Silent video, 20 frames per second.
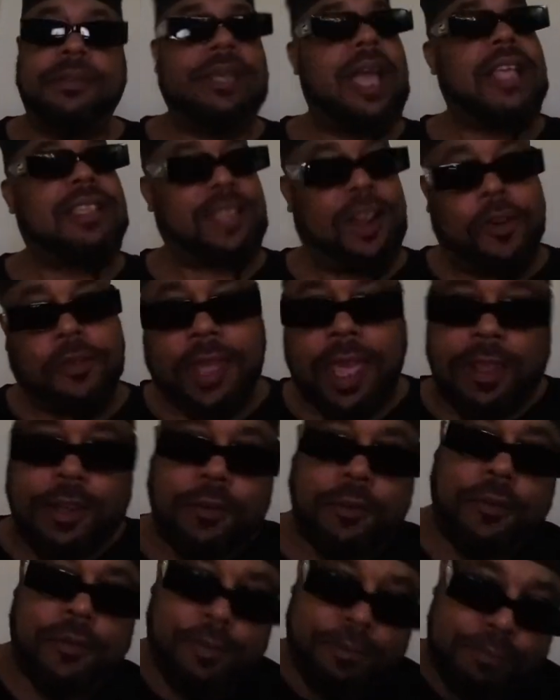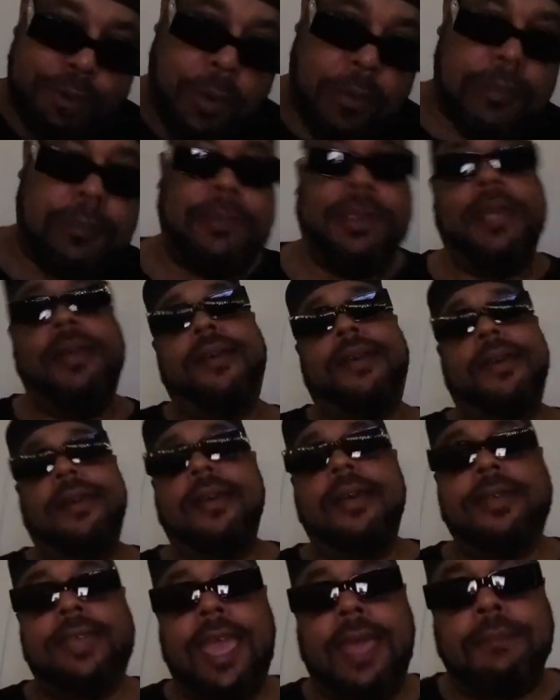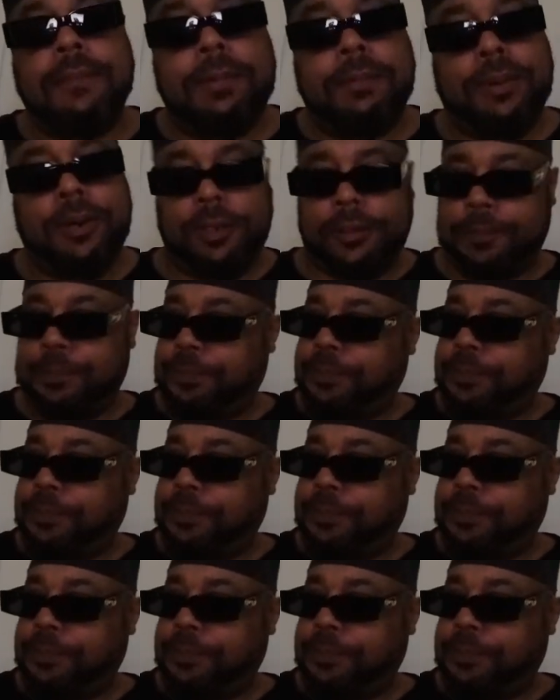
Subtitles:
I said, okay, cool. Boom. Gave him the book.